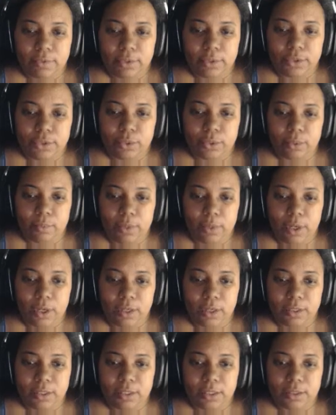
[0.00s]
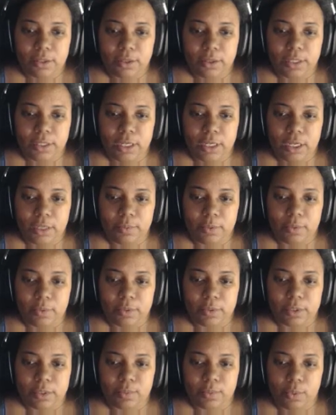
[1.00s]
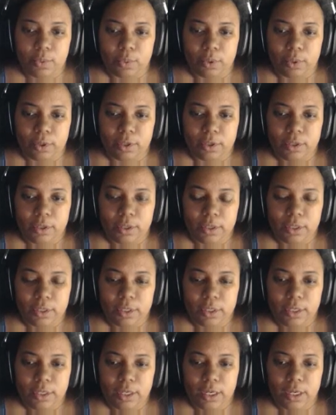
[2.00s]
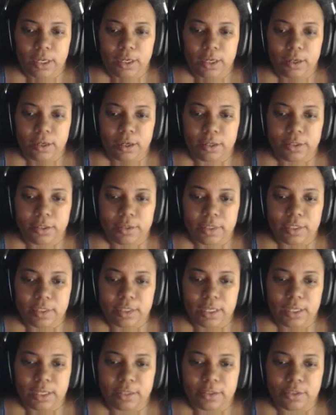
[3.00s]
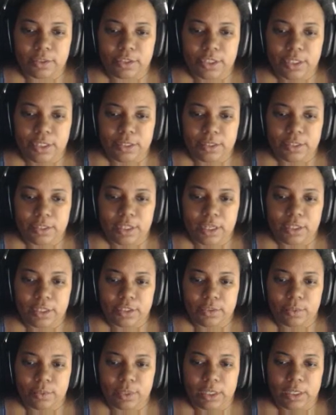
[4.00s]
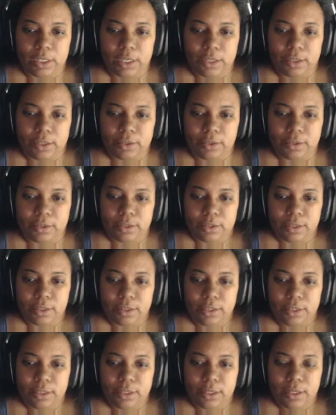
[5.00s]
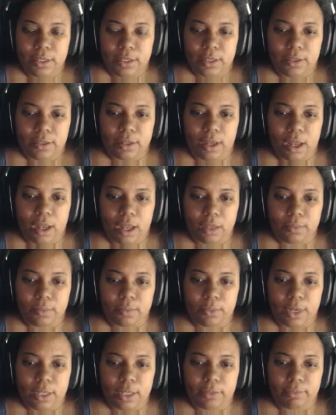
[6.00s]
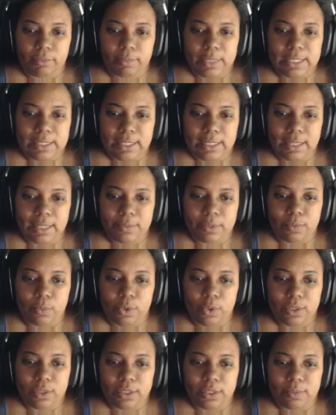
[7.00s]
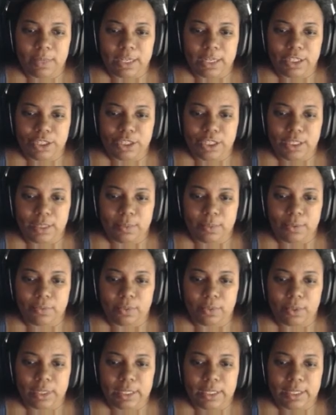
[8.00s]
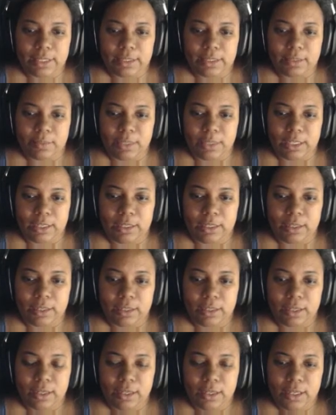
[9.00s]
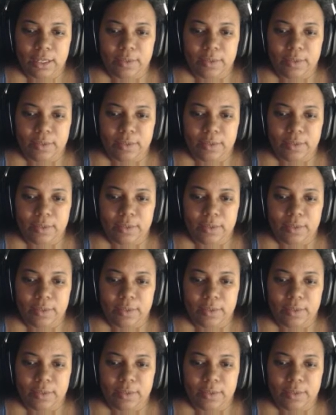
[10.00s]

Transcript: short pause, he started to hug me once more. I hung onto his neck as our cheeks touched one another's. The hot breath from his lips moistened my cheek before he kissed me. It